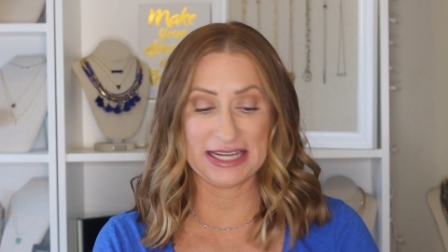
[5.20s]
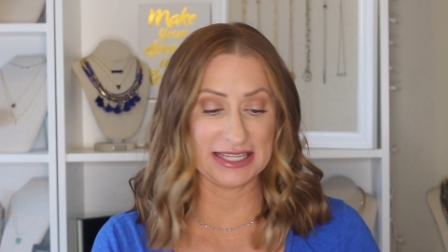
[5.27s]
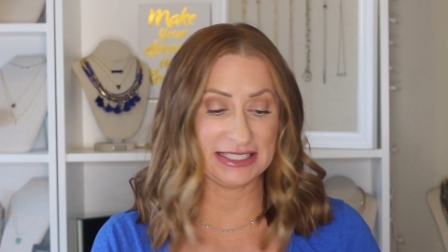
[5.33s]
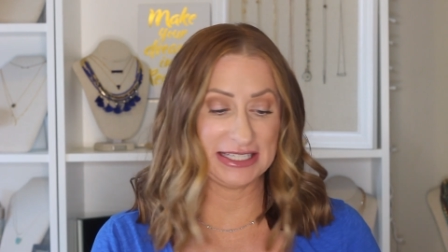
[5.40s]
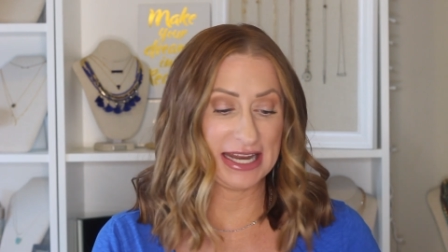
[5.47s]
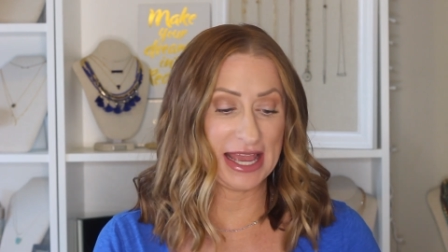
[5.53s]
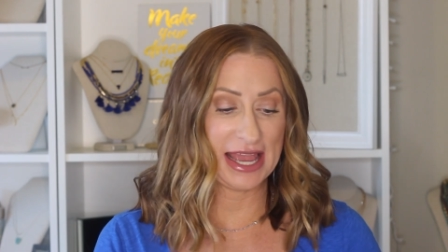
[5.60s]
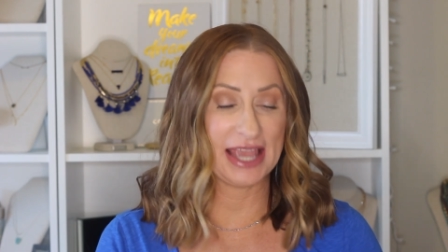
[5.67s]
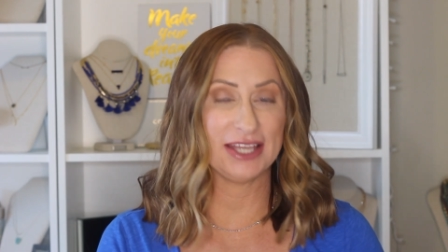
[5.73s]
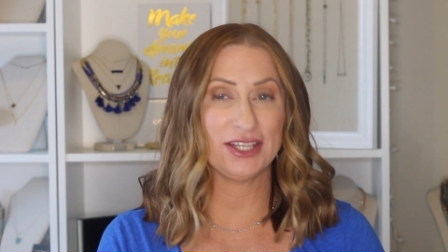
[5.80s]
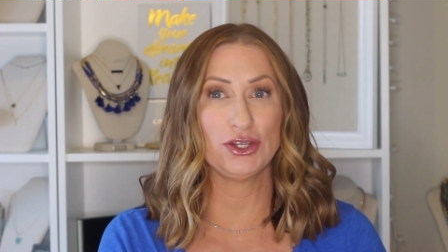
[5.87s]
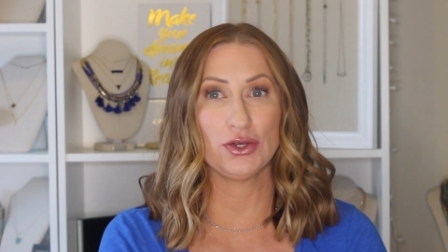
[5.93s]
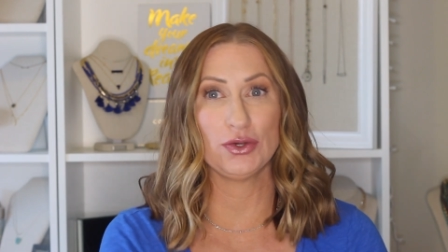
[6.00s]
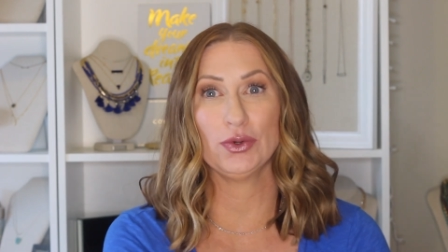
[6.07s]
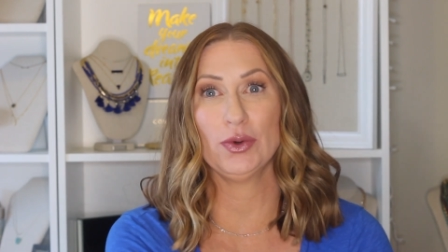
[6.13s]
down today
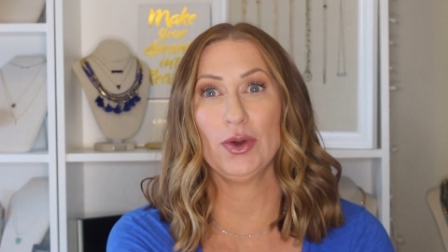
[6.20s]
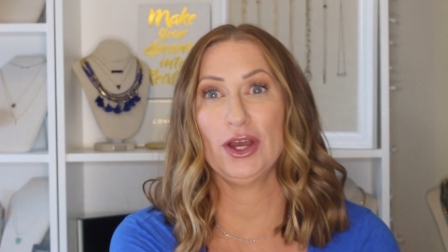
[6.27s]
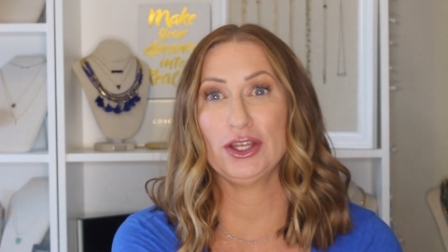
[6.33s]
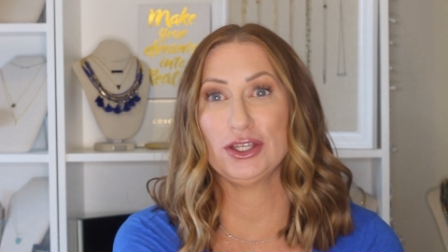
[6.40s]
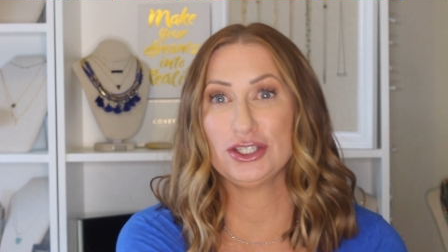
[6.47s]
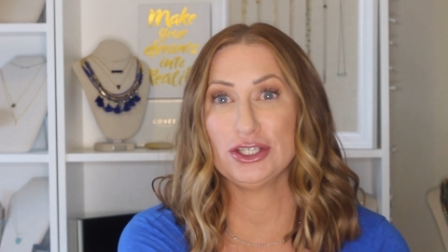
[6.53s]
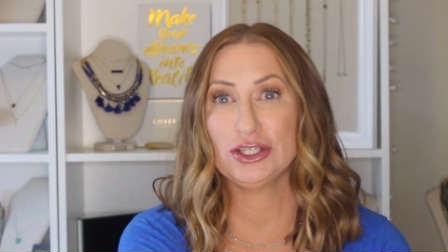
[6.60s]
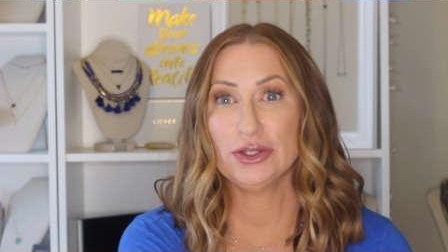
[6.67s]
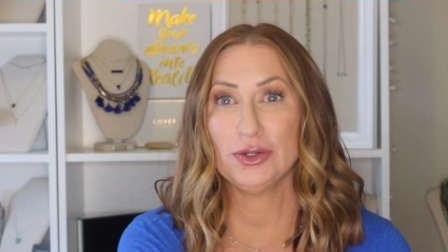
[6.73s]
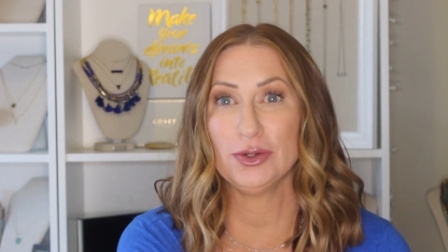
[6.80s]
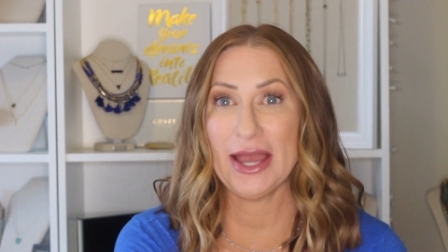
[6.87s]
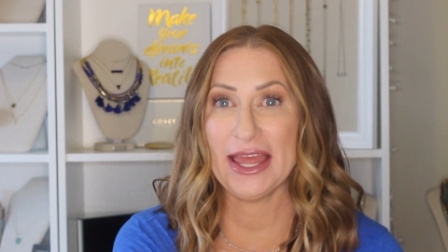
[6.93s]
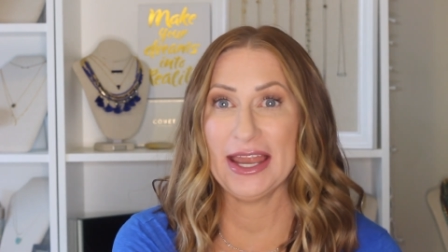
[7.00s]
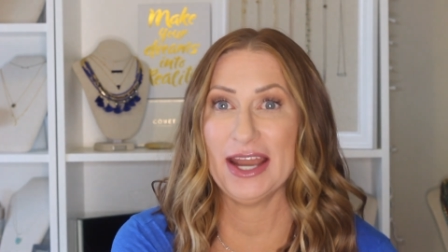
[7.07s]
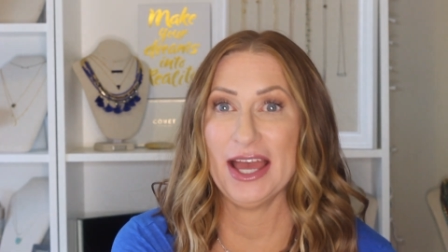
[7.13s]
to do
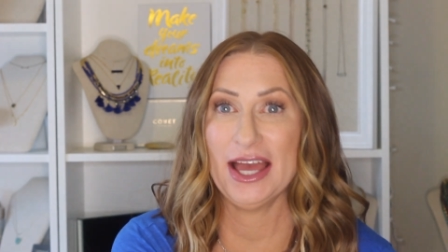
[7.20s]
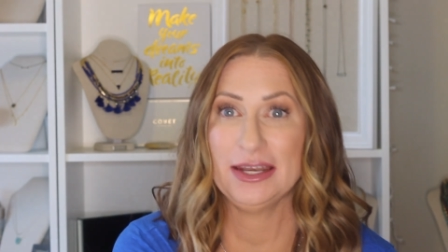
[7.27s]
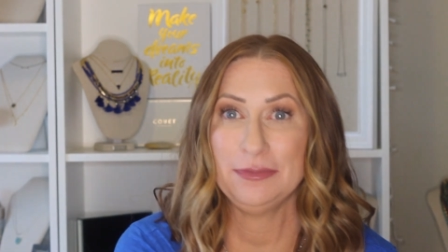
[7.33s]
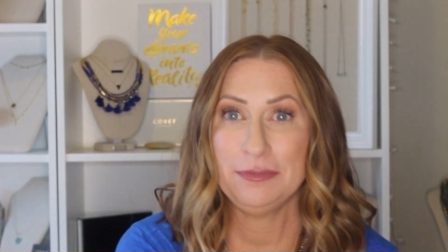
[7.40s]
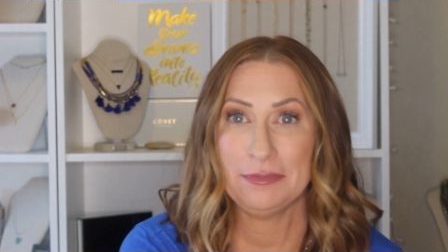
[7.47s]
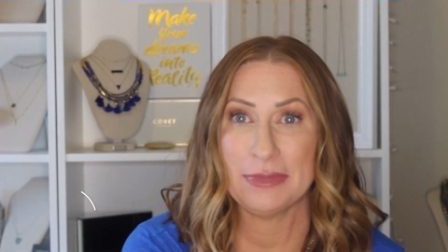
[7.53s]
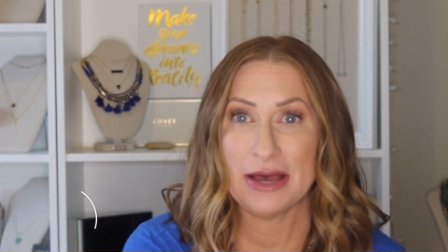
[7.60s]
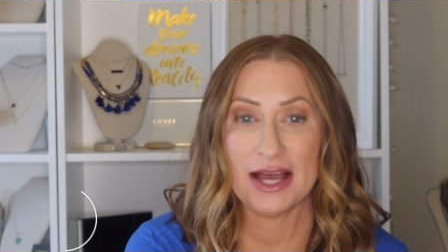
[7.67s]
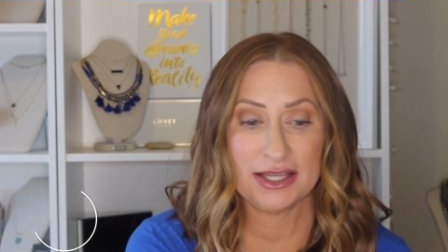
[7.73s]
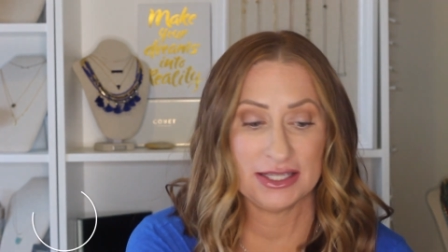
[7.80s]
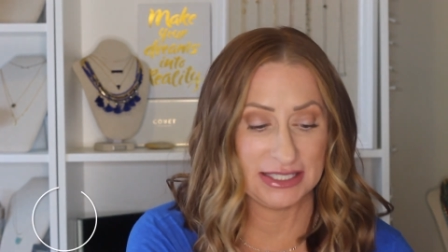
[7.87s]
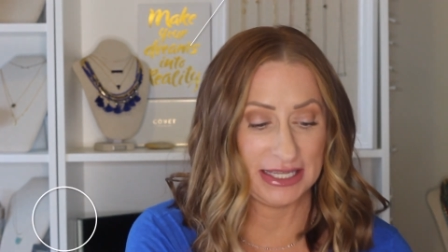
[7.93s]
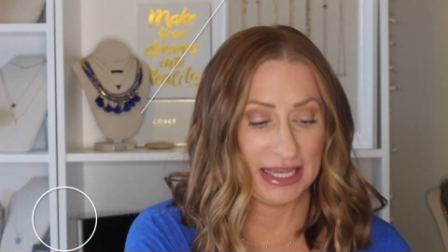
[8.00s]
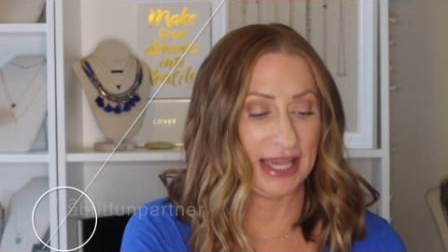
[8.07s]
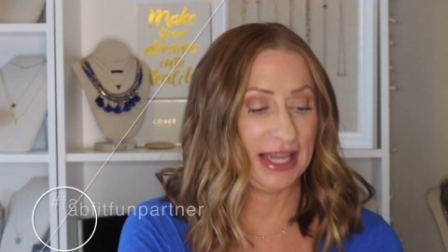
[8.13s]
an
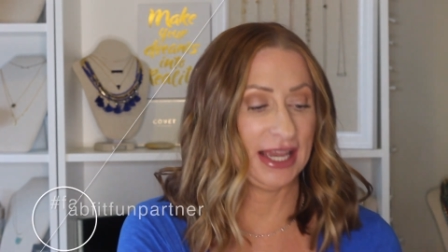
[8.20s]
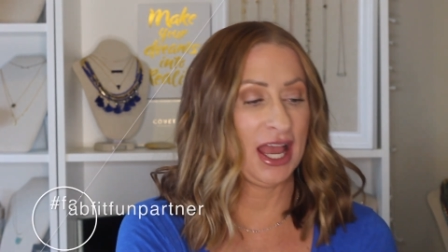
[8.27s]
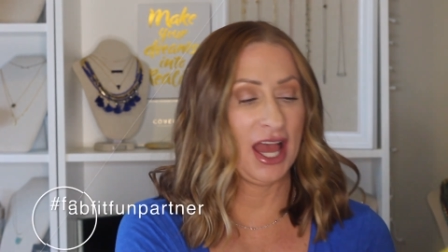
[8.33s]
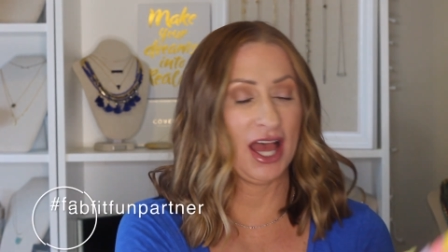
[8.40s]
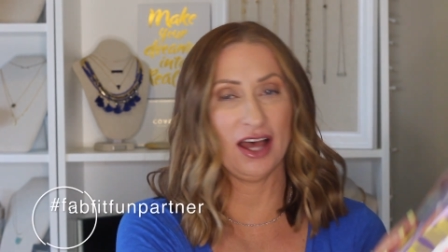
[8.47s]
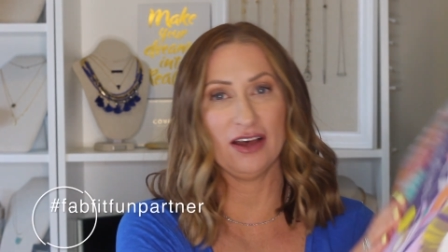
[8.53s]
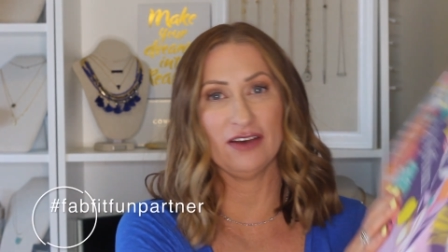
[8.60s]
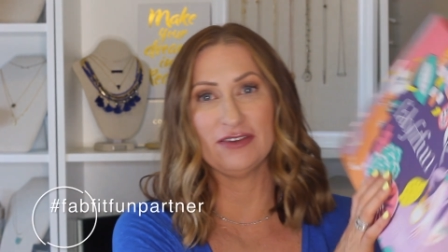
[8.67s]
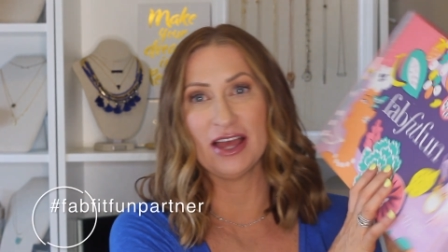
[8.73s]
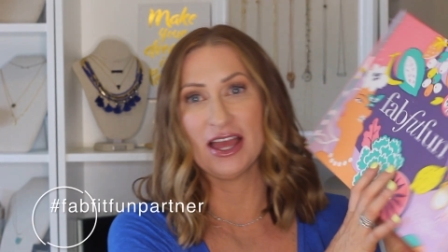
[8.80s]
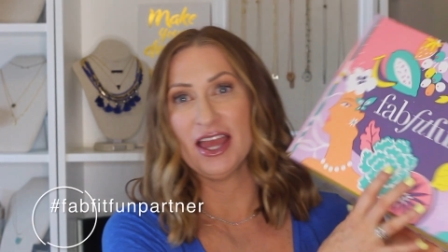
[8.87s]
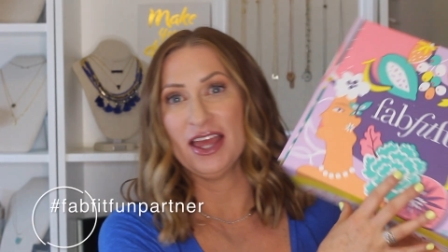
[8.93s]
unboxing of